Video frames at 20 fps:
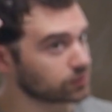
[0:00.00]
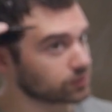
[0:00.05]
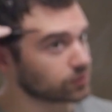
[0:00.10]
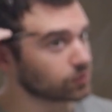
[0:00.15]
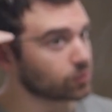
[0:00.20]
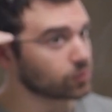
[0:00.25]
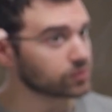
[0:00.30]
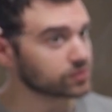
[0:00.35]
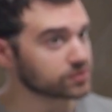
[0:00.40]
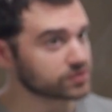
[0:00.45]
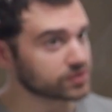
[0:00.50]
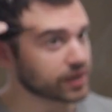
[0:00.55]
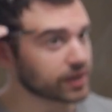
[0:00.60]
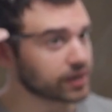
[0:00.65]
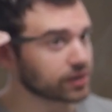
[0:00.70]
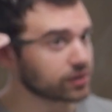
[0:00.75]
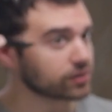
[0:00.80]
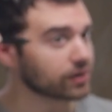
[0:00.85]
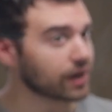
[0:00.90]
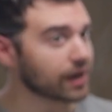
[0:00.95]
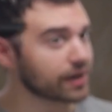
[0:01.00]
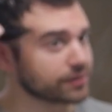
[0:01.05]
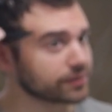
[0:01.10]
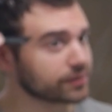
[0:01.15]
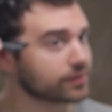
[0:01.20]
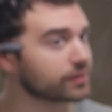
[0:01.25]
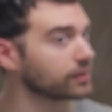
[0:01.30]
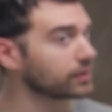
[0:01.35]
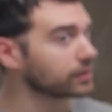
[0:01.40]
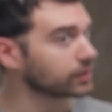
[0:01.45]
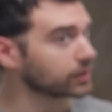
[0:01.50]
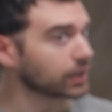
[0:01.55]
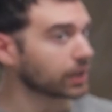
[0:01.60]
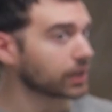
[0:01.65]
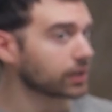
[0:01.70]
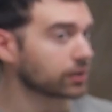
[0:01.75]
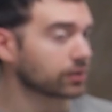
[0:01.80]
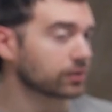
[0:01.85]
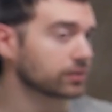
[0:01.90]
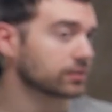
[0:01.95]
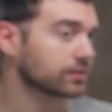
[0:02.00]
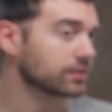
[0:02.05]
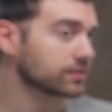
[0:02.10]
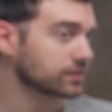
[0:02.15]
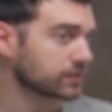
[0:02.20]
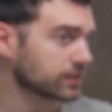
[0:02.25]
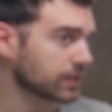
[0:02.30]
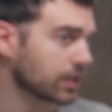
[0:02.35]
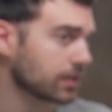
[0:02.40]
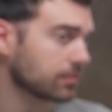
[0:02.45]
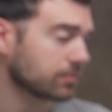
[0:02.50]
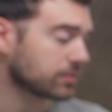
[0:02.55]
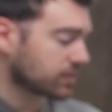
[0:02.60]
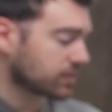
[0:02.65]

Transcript: Coarse hair and thinning hair at the same